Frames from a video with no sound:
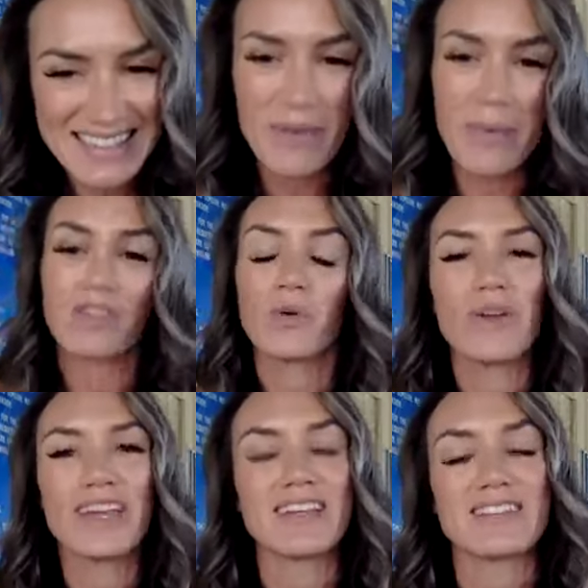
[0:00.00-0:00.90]
about the
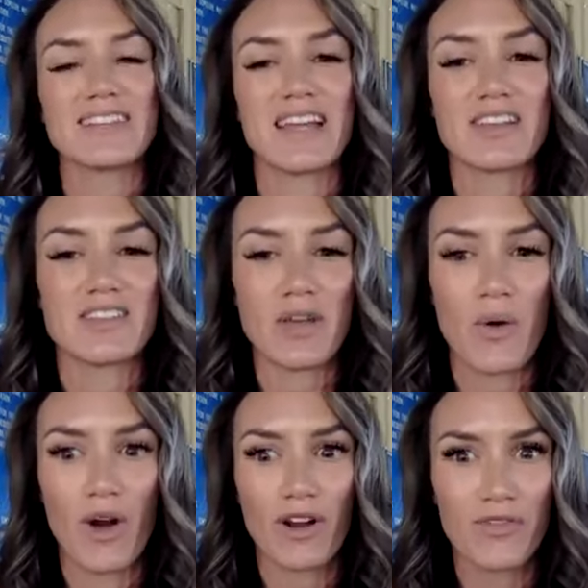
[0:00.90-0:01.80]
weekends that is so
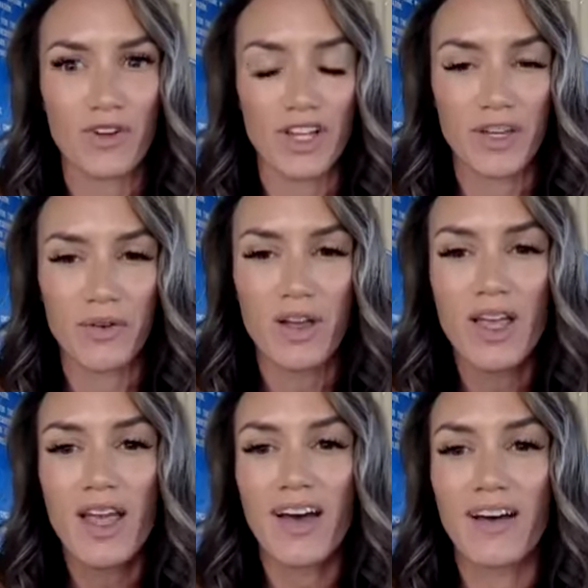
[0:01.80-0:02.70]
hard for you?
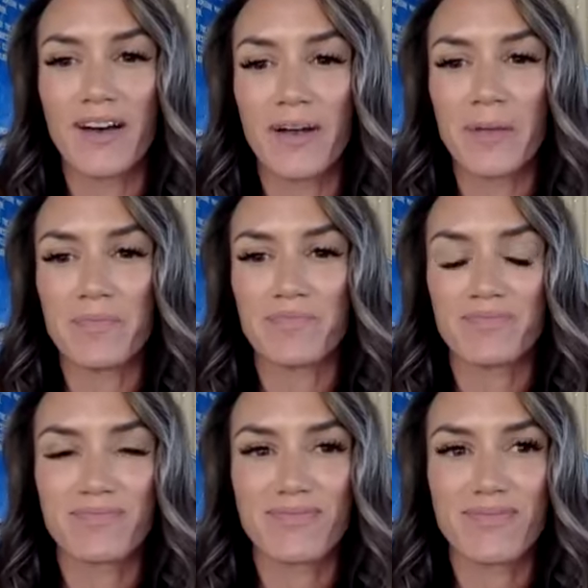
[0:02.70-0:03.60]
Um,
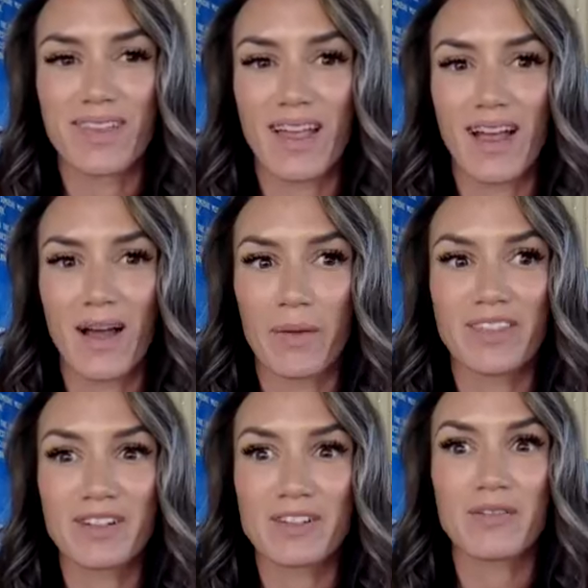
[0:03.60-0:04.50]
I bet
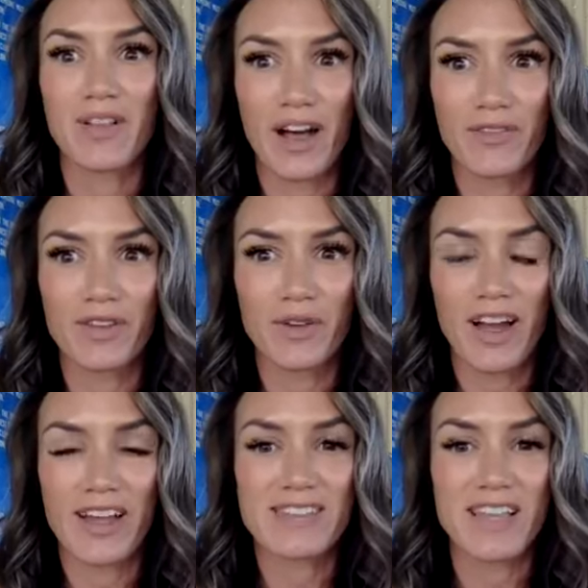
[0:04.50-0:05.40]
there's a lot of you
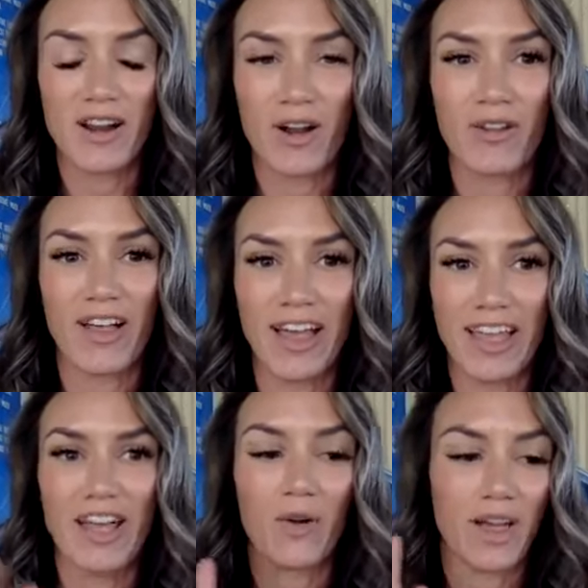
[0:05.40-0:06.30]
guys that are like,
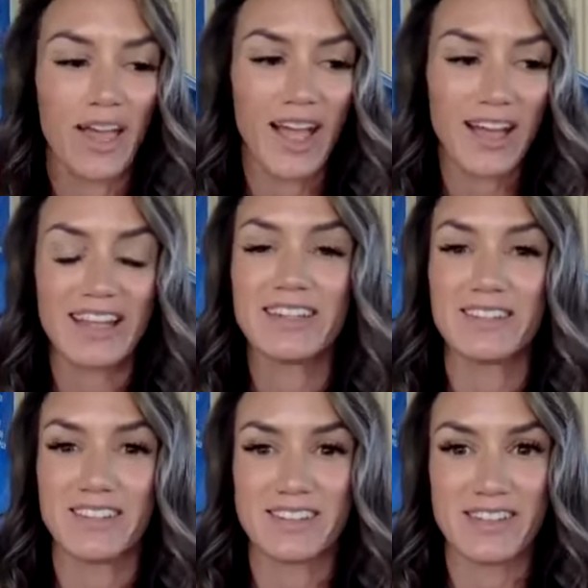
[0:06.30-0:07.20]
okay, I need to
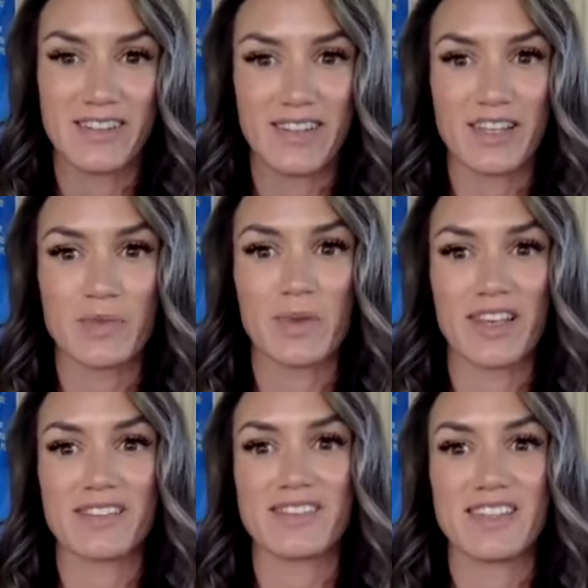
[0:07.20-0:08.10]
listen to this
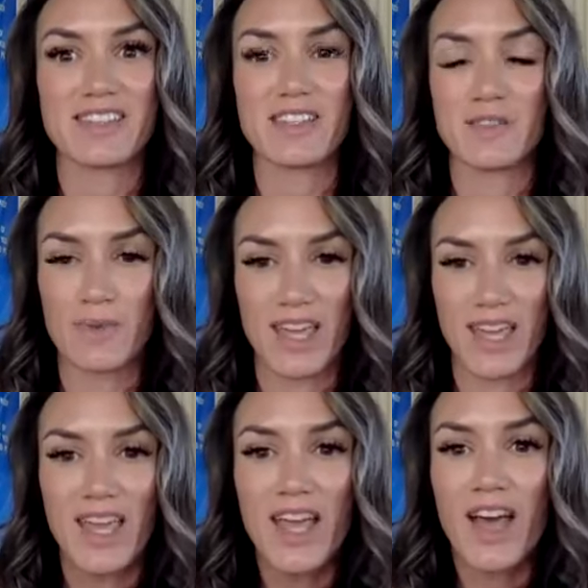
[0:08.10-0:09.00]
because this is
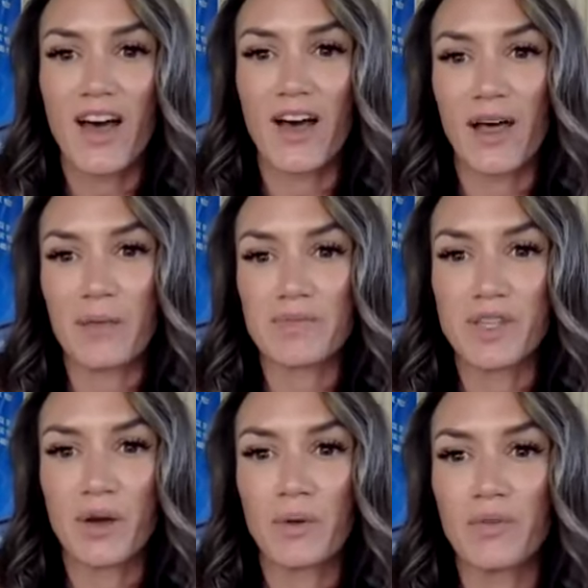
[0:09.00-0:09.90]
me.
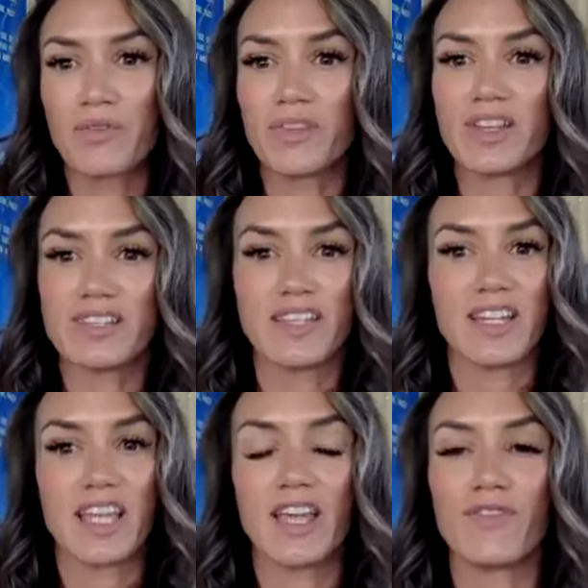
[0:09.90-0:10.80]
So listen,
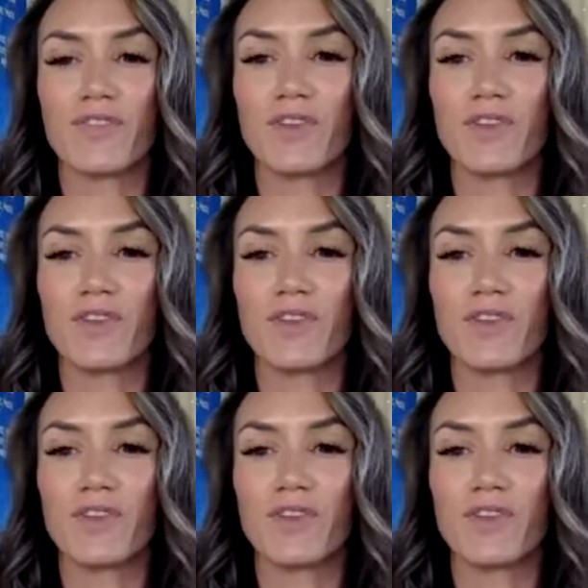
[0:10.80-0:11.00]
if